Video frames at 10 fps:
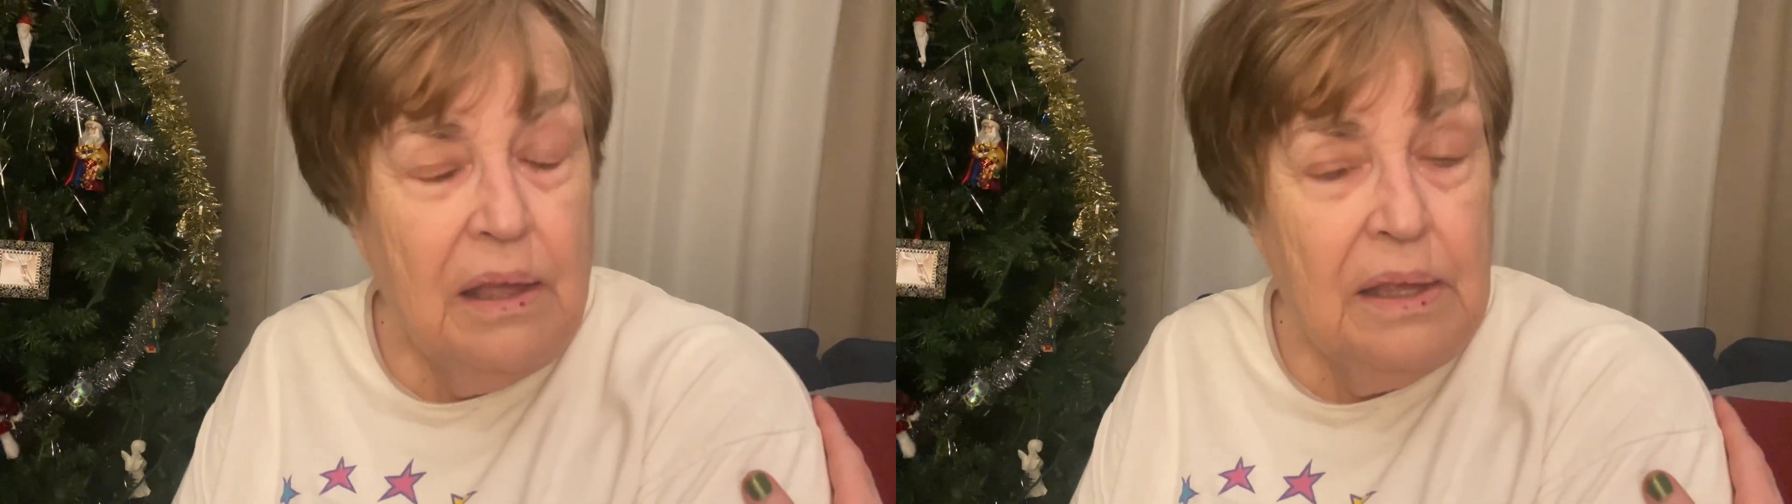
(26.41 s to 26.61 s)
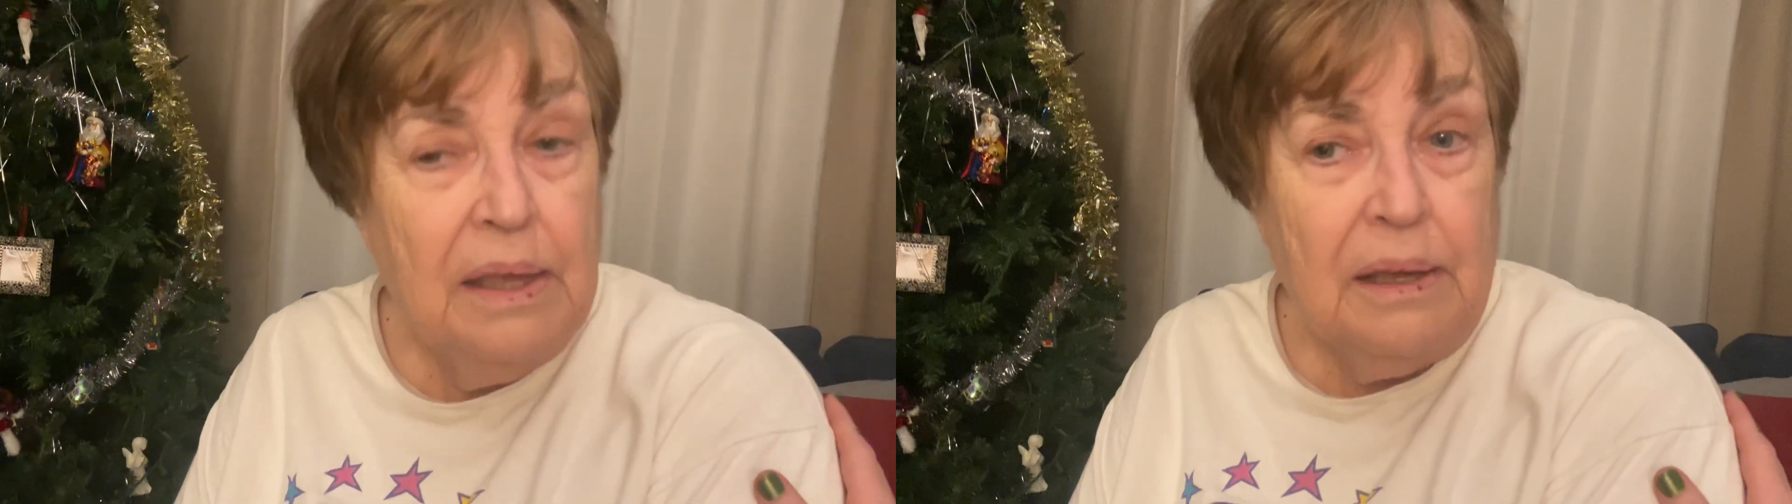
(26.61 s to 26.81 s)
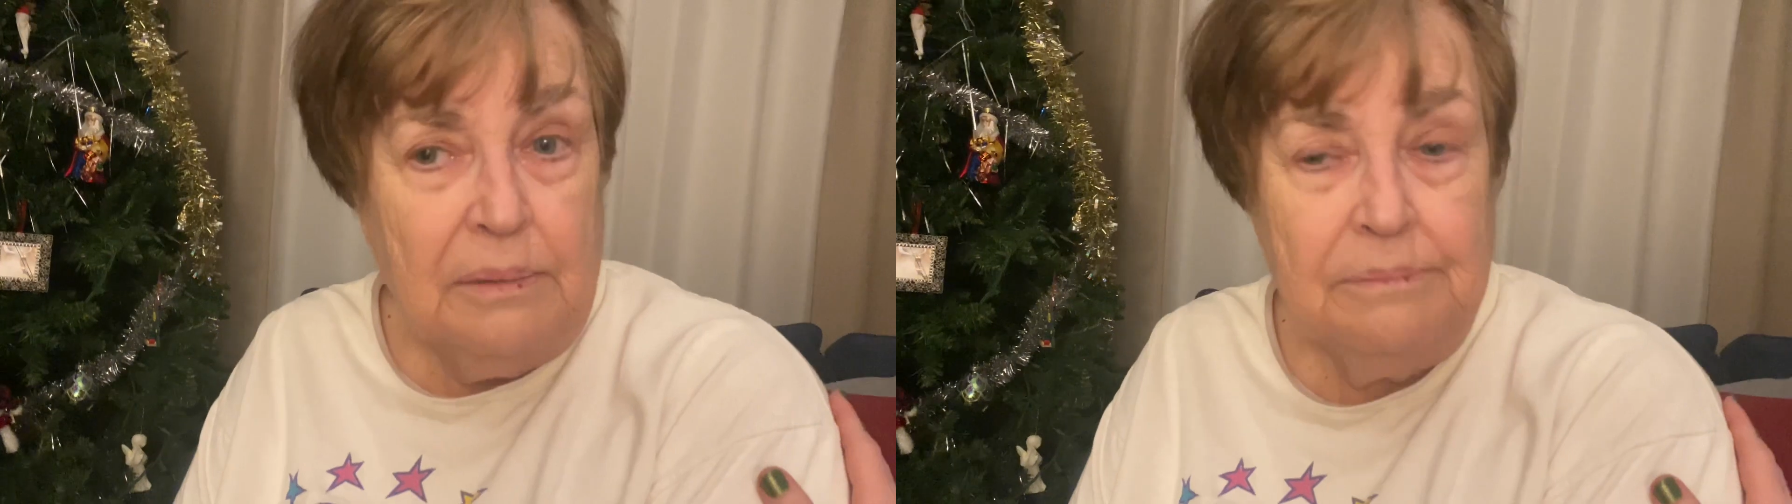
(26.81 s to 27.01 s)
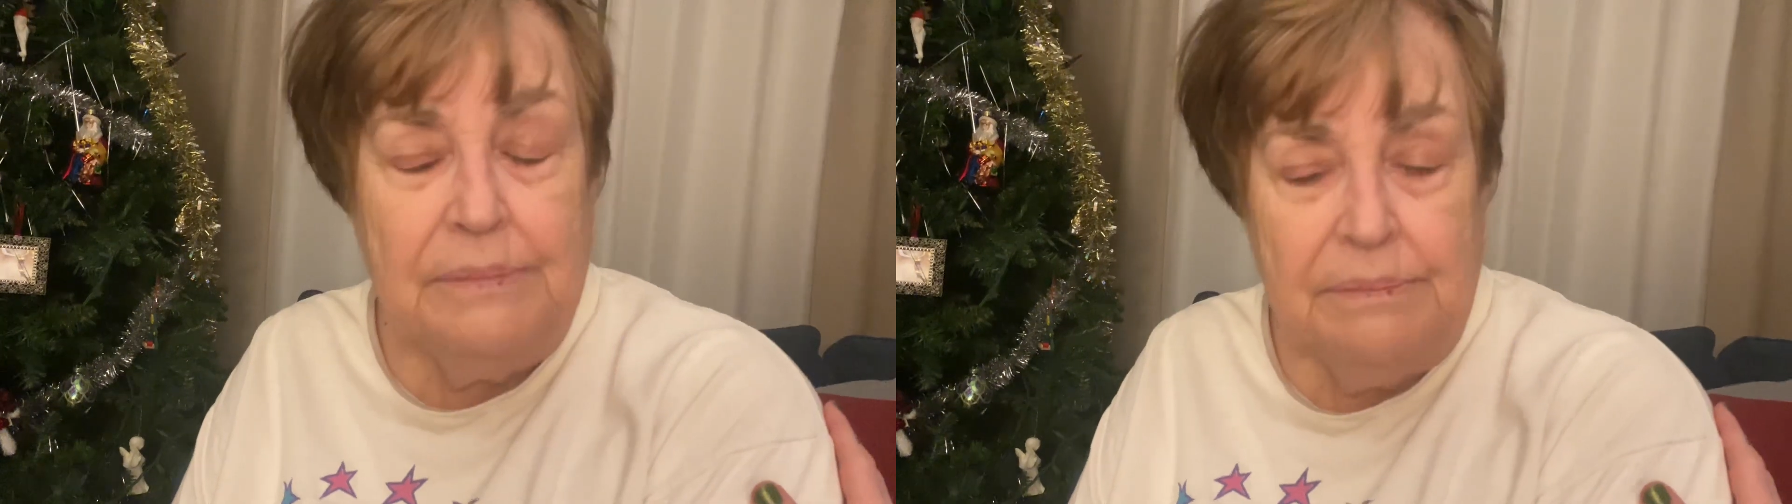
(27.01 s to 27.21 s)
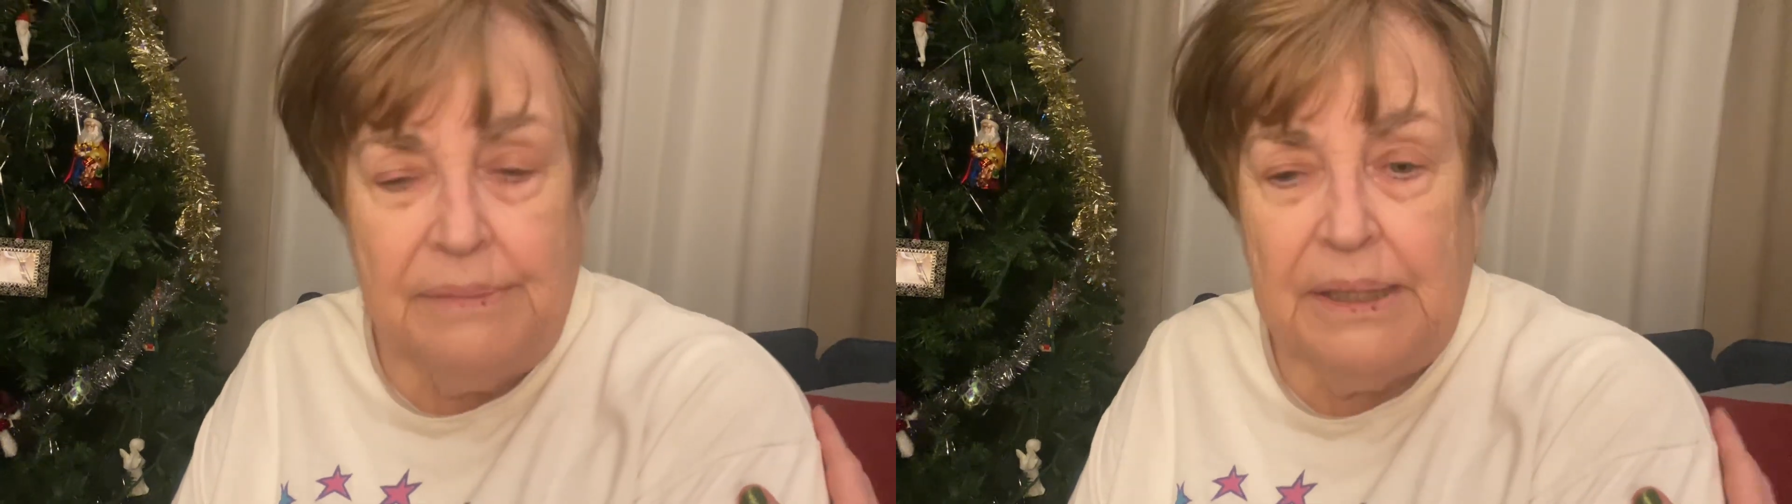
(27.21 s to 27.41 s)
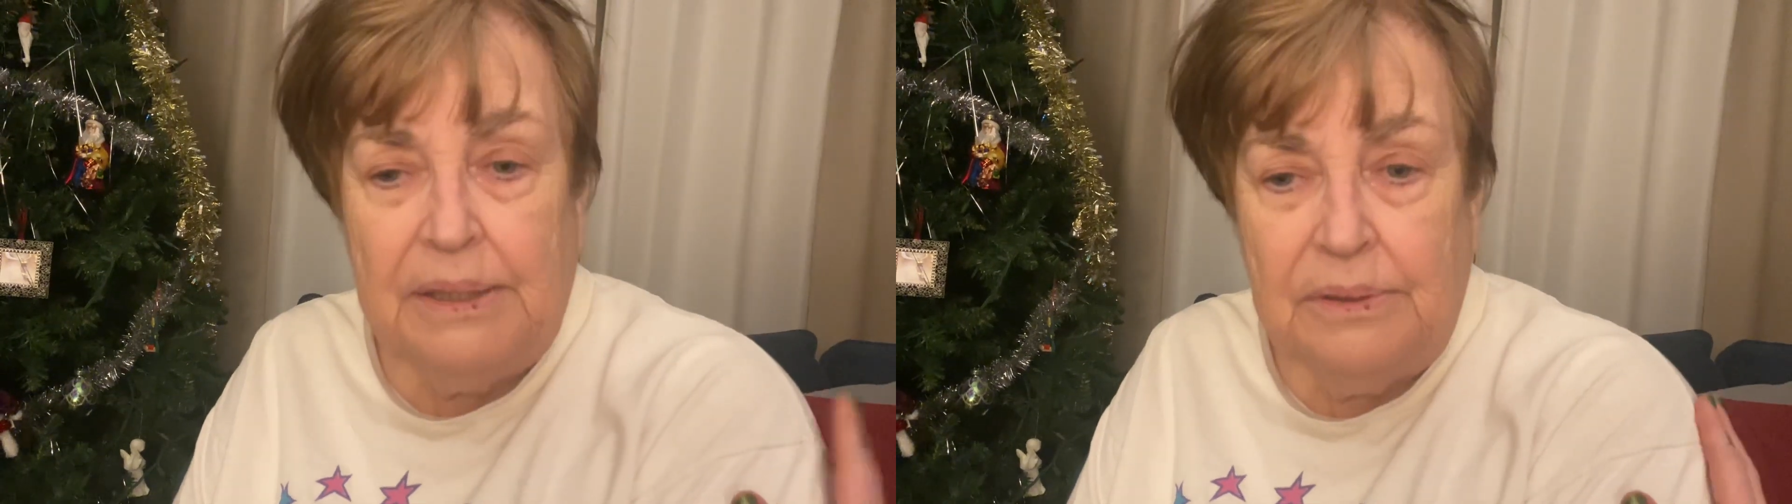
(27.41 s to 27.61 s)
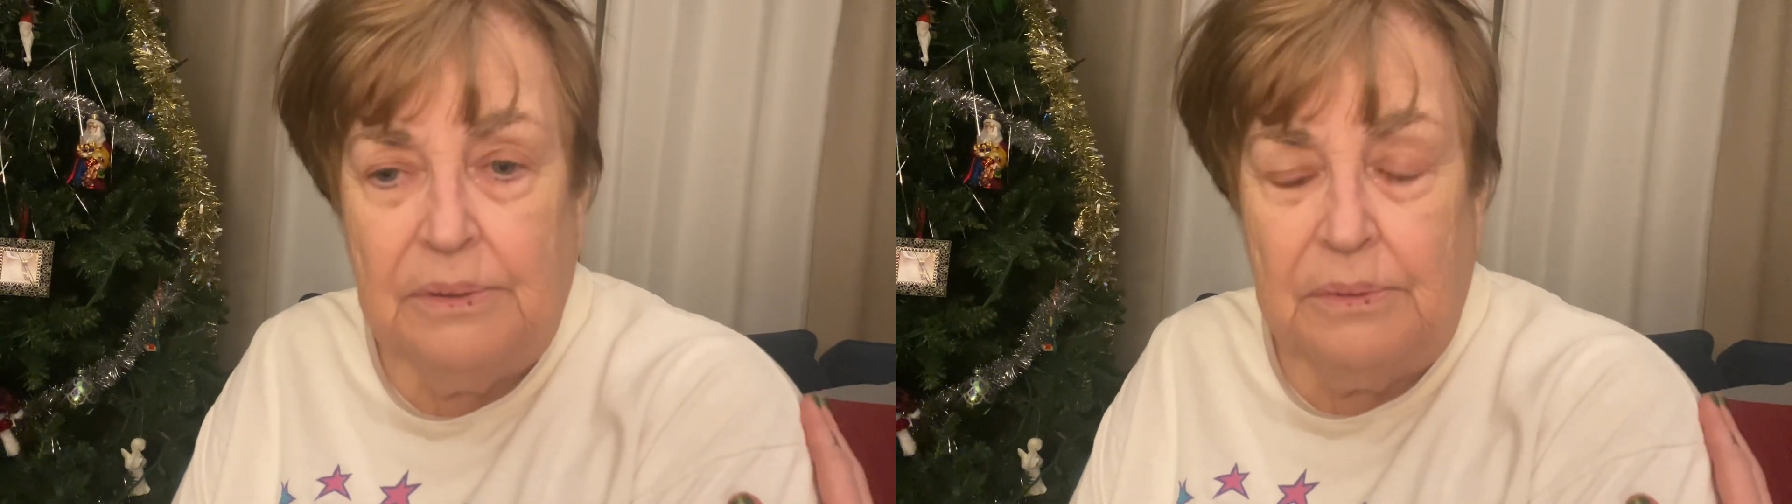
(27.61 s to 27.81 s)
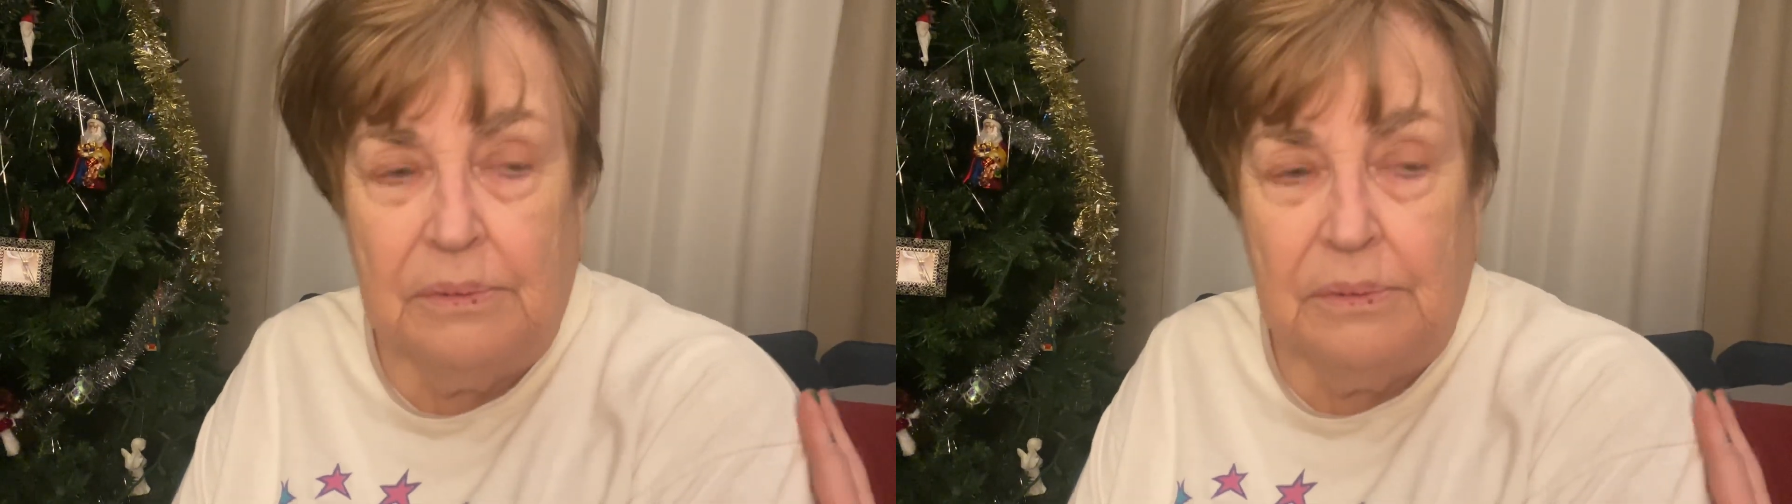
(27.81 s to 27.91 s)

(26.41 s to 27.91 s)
Yeah. But not.